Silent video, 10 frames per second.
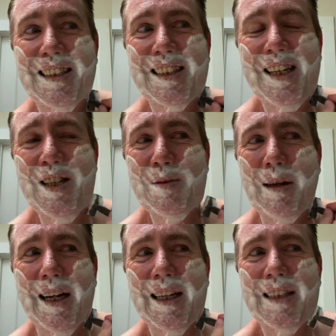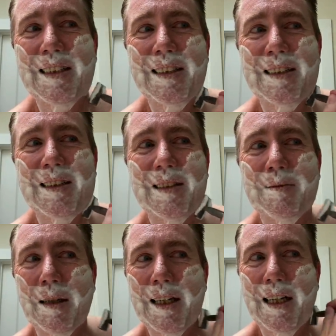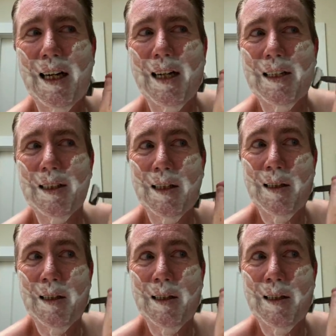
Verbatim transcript: Excuse me. Oh my gosh.